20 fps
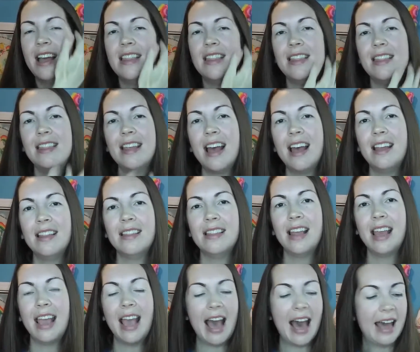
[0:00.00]
And then
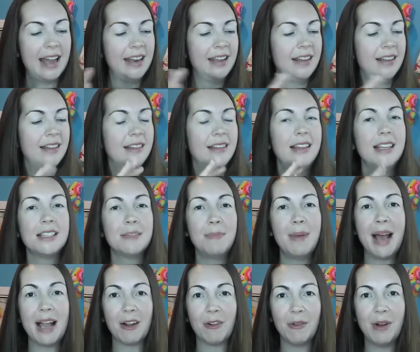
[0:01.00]
they added this
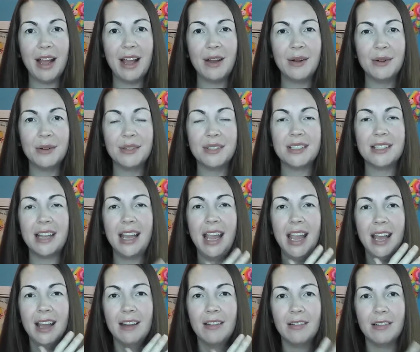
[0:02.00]
background
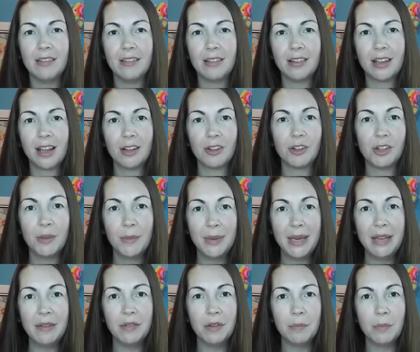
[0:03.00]
and colored them
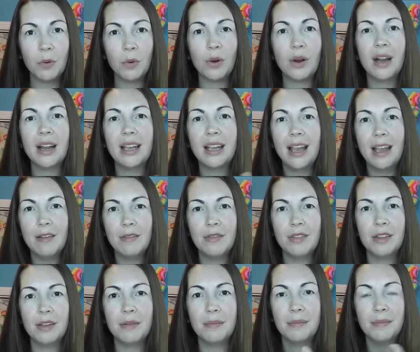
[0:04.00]
in even more and
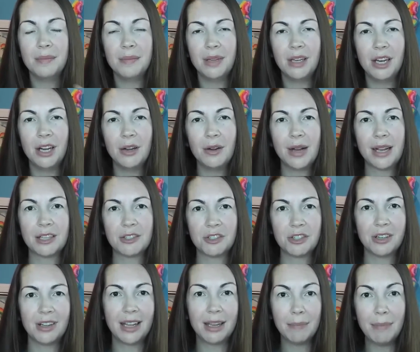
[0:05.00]
gave them,
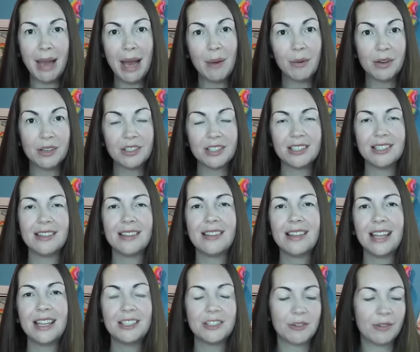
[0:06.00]
extra powers and
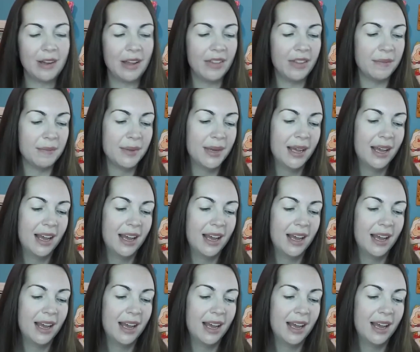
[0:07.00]
things around them.